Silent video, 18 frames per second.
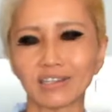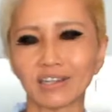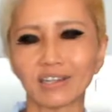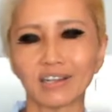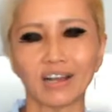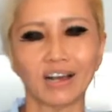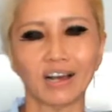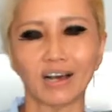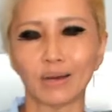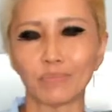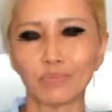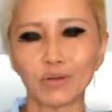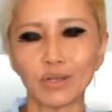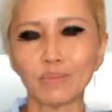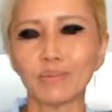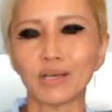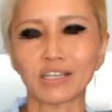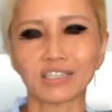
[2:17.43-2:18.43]

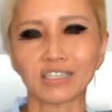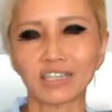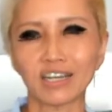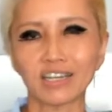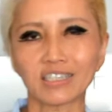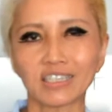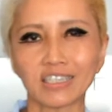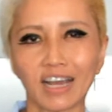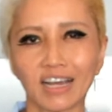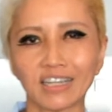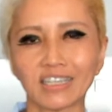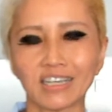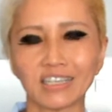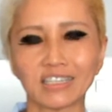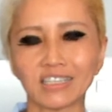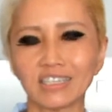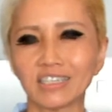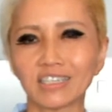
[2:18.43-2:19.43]

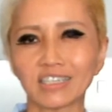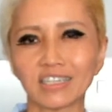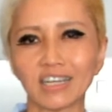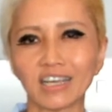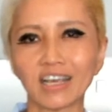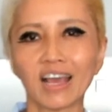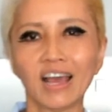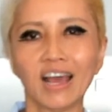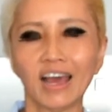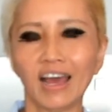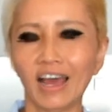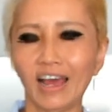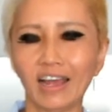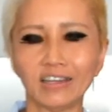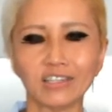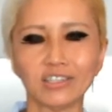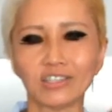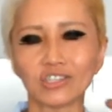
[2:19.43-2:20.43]
satay seasoning,
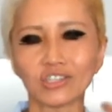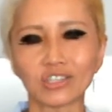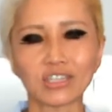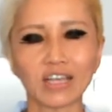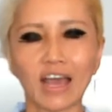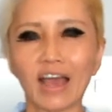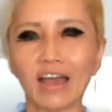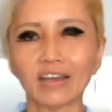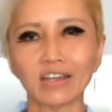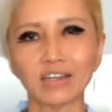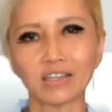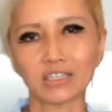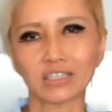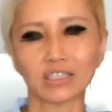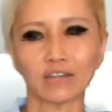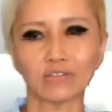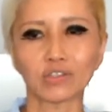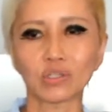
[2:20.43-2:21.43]
and then just add other
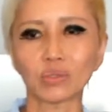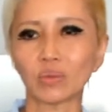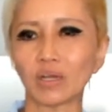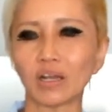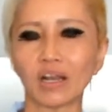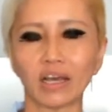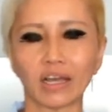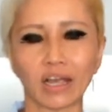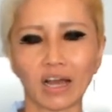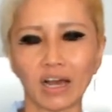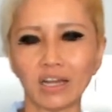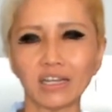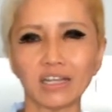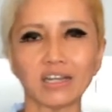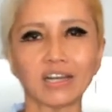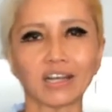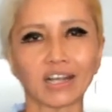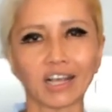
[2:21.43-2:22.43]
stuff to it like
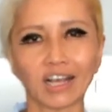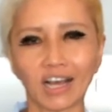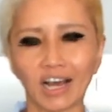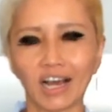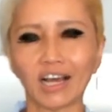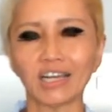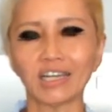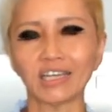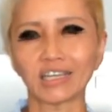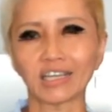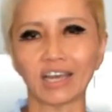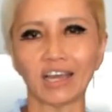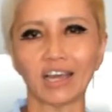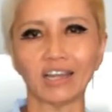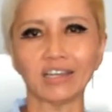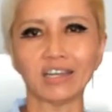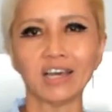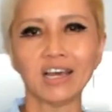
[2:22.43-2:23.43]
onion and garlic
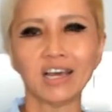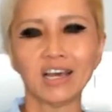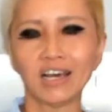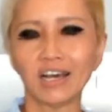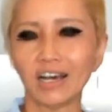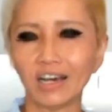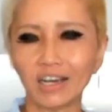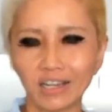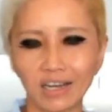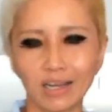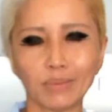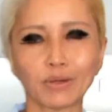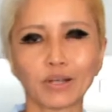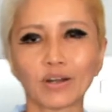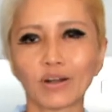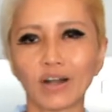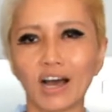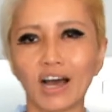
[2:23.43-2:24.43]
and
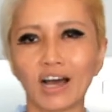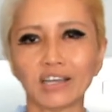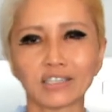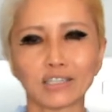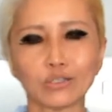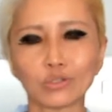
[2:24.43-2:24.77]
lemongrass and